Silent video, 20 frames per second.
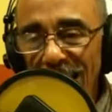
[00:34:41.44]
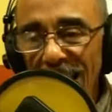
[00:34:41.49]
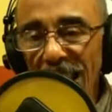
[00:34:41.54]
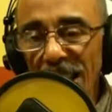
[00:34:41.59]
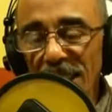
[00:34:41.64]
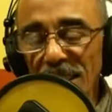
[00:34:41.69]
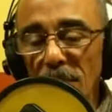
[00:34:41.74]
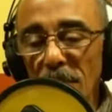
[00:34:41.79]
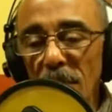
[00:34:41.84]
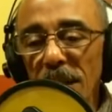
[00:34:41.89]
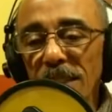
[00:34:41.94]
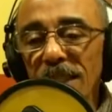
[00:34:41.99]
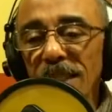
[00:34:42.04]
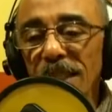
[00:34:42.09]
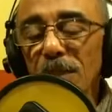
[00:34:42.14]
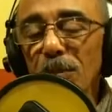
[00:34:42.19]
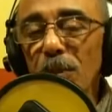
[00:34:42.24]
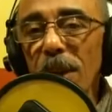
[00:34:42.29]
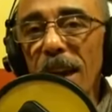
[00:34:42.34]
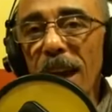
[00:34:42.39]
As much
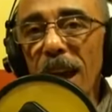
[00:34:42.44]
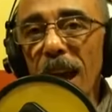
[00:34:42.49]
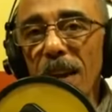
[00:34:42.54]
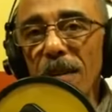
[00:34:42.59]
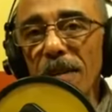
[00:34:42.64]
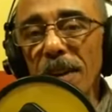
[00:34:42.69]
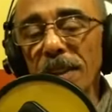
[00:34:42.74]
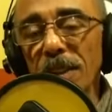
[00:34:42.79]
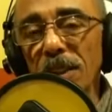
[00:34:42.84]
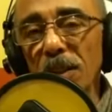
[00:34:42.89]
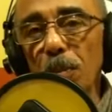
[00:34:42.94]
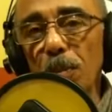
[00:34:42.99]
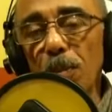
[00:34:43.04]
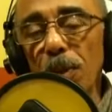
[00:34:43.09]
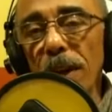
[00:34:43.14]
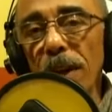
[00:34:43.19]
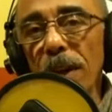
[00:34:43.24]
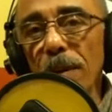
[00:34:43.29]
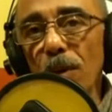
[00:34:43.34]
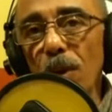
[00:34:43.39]
as we have a
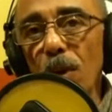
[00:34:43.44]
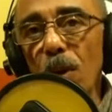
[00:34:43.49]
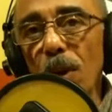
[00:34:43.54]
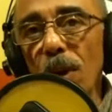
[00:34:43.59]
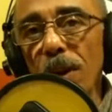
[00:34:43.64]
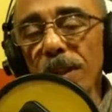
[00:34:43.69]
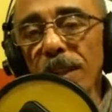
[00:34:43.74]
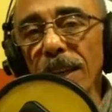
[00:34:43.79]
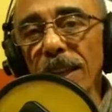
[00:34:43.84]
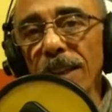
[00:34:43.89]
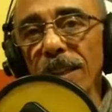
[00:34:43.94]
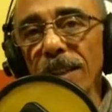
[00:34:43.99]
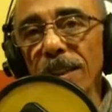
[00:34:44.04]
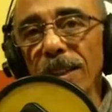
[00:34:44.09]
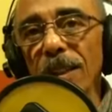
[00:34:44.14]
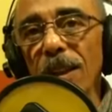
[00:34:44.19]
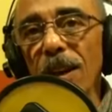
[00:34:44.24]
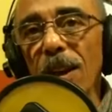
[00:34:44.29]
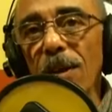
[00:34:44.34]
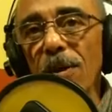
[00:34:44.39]
Supreme Court that
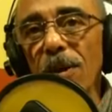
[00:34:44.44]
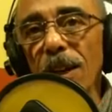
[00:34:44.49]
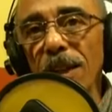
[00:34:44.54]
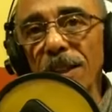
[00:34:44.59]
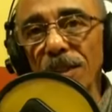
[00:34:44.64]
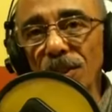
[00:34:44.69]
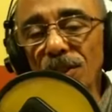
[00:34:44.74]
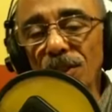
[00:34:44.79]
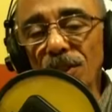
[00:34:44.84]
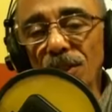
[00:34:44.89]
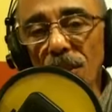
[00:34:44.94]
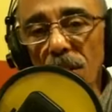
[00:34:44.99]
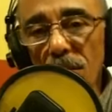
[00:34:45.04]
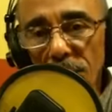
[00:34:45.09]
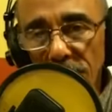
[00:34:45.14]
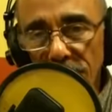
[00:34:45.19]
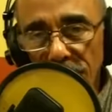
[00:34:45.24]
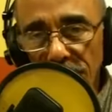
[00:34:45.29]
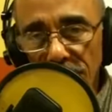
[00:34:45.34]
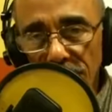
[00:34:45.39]
is
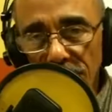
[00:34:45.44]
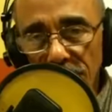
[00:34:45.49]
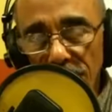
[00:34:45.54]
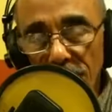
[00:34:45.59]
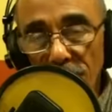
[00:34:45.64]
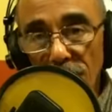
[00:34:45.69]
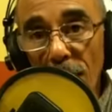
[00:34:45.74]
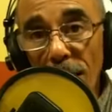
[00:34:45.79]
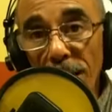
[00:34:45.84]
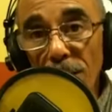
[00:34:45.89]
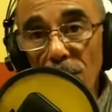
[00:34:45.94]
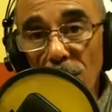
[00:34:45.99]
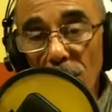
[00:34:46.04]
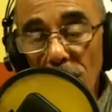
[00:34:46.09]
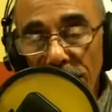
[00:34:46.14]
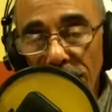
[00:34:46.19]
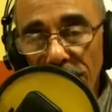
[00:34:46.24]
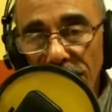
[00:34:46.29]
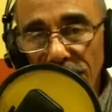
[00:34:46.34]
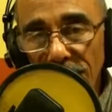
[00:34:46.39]
conservative and right
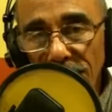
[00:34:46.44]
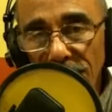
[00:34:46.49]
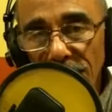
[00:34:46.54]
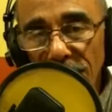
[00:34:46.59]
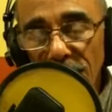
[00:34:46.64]
wing,